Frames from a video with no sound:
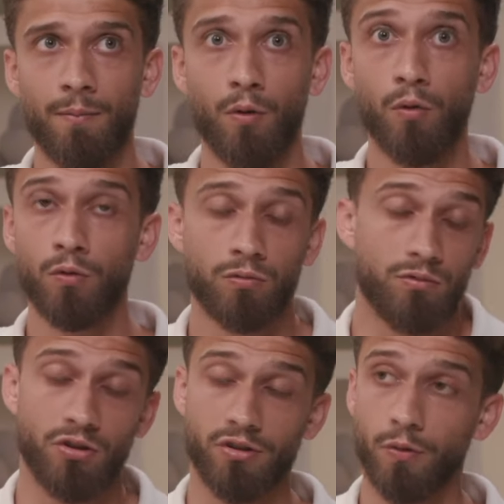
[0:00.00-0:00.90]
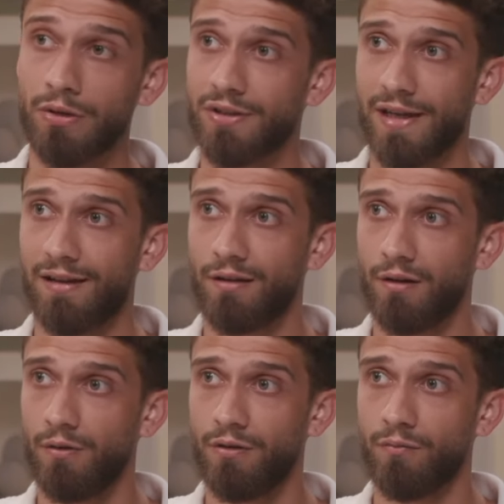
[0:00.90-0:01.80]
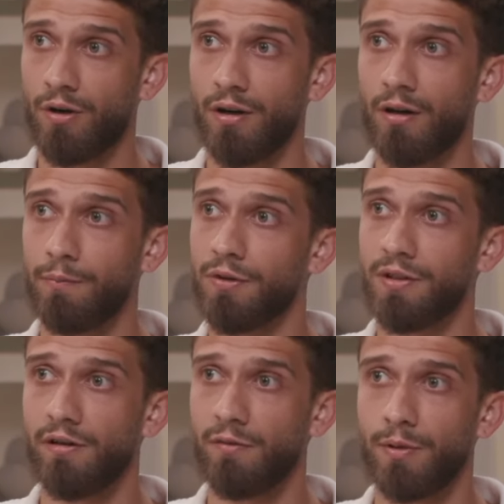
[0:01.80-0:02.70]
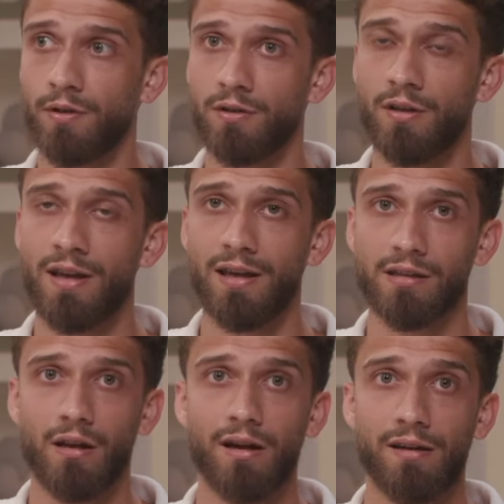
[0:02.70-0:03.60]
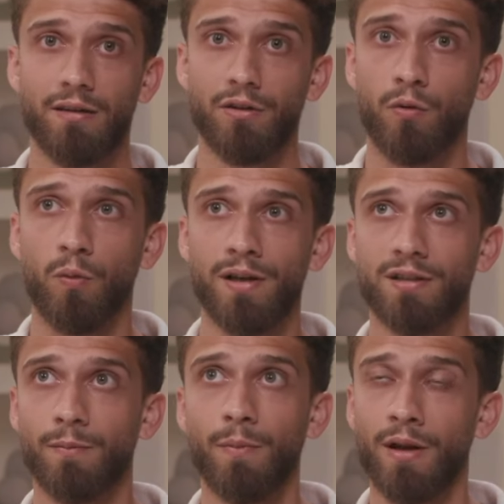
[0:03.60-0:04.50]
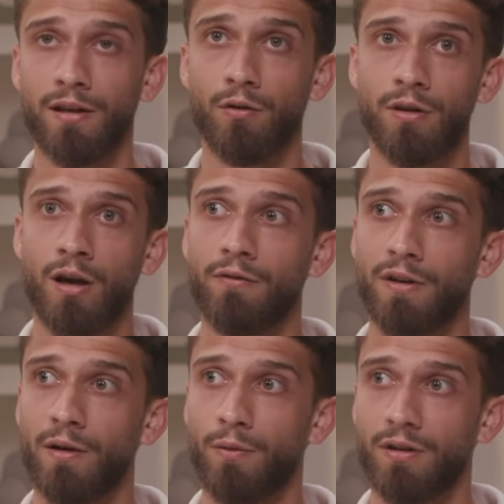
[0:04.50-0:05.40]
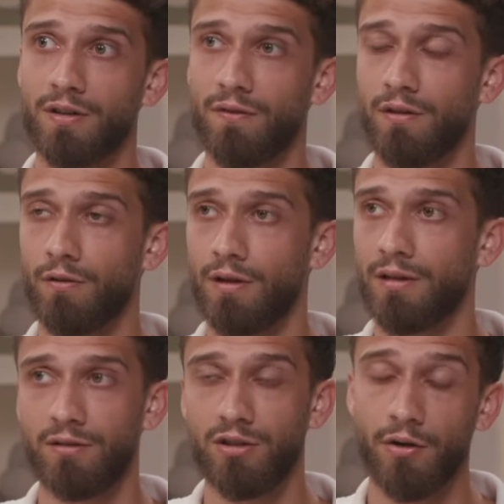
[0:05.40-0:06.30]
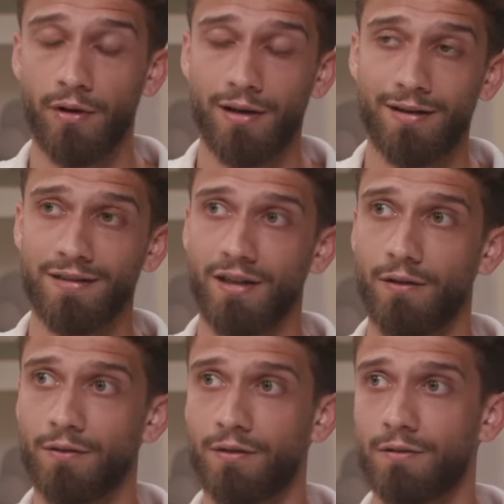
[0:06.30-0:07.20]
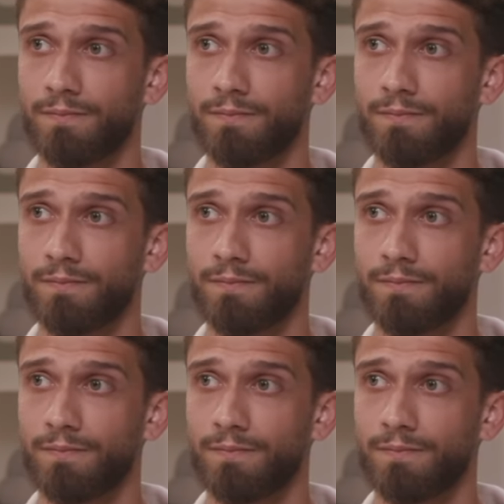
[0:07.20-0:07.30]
or just do it standalone and run it up yourself, because it's likely that you're wasting money on the other networks if they're not generating any sales.